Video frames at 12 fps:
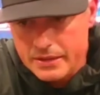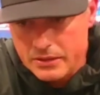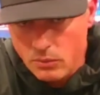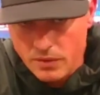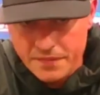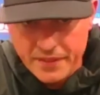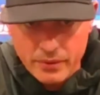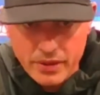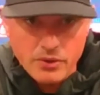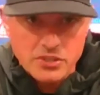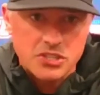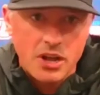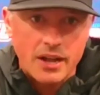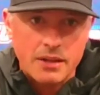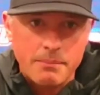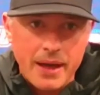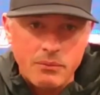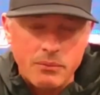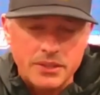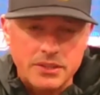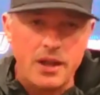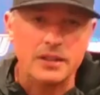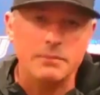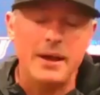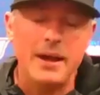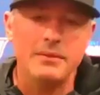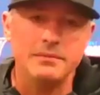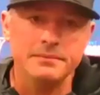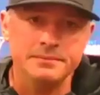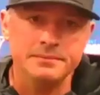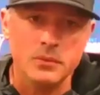One thing we always talk about, we talked about